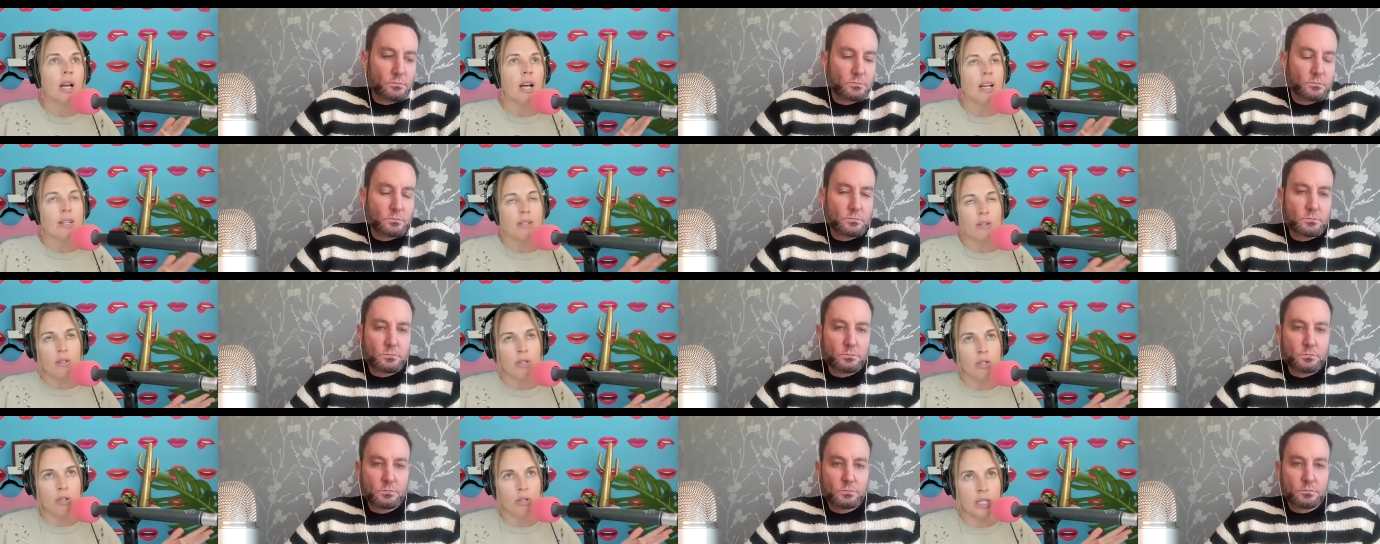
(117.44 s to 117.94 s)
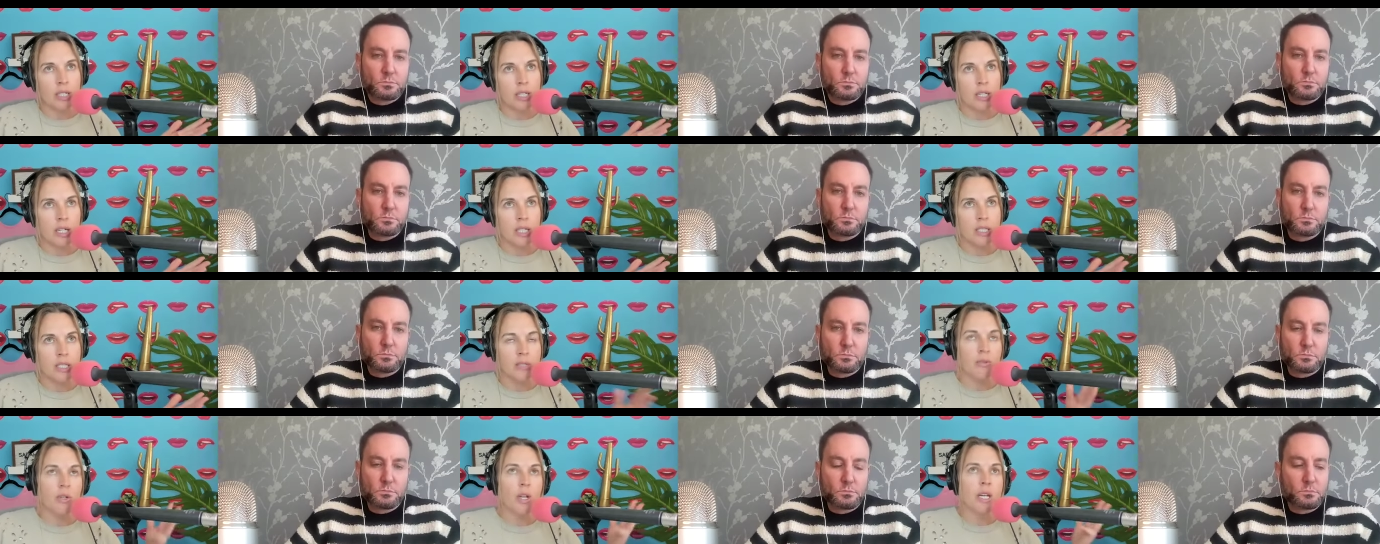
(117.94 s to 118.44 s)
Speaker 1: i know you don't like
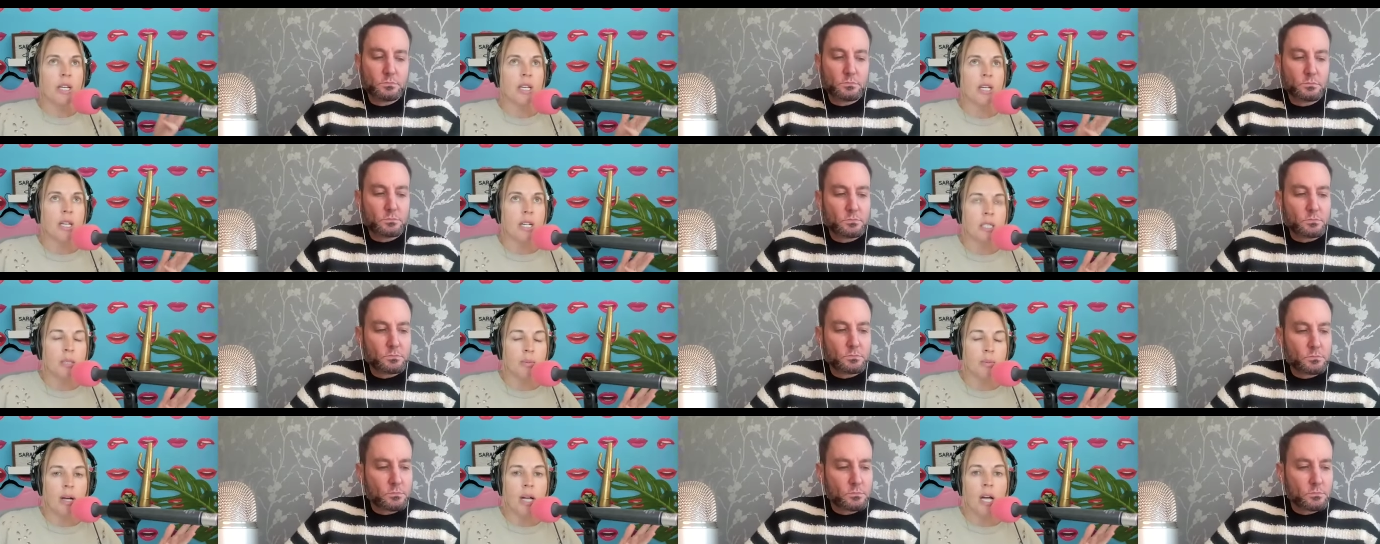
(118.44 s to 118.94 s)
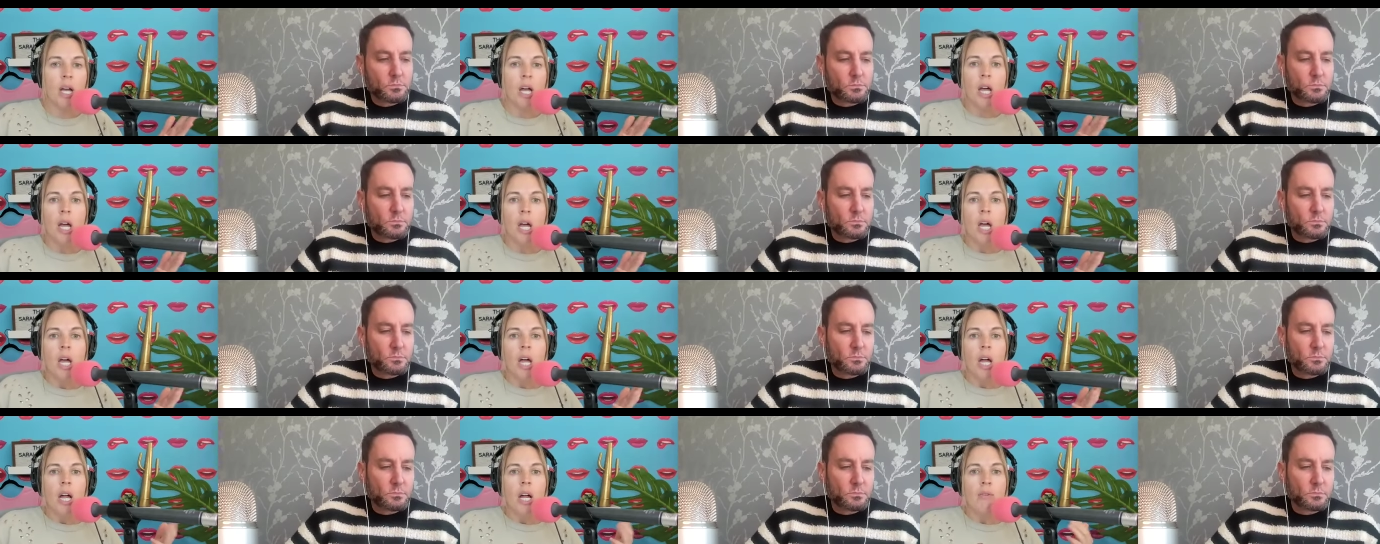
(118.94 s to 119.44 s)
kids if you hate kids but
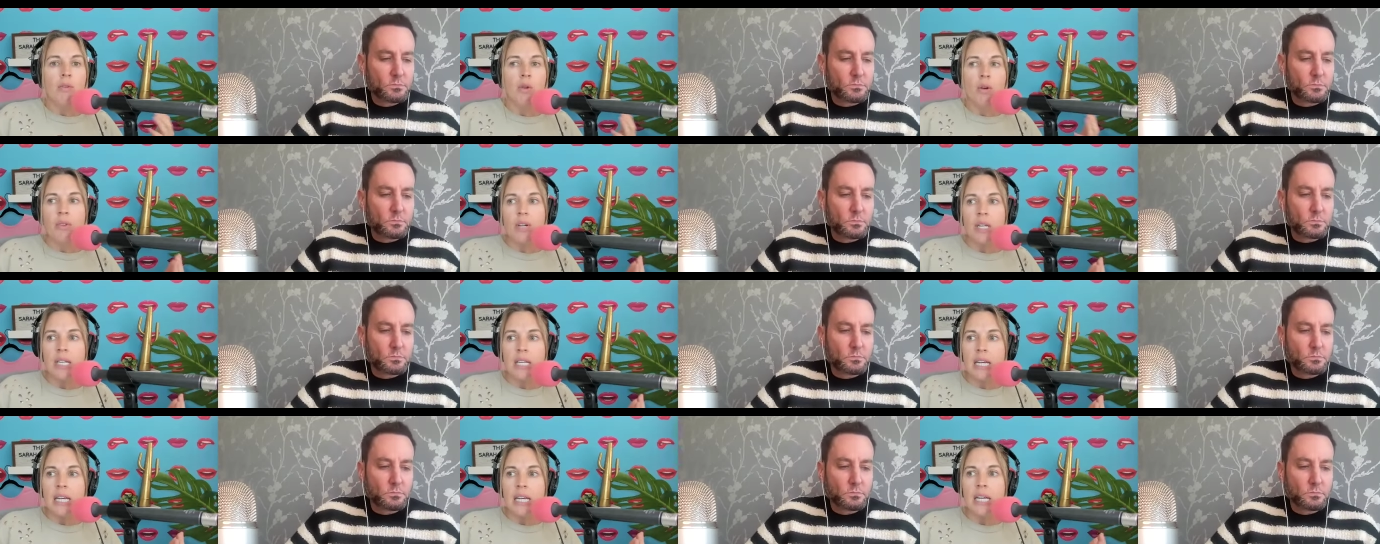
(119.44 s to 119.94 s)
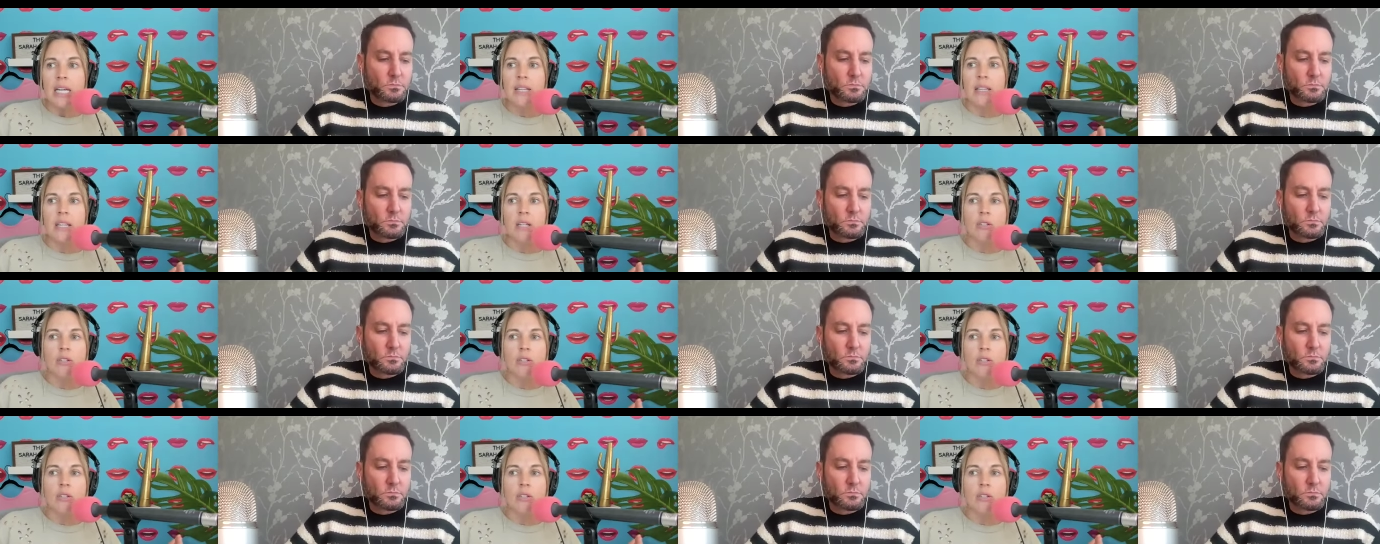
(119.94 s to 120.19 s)
if you have a kid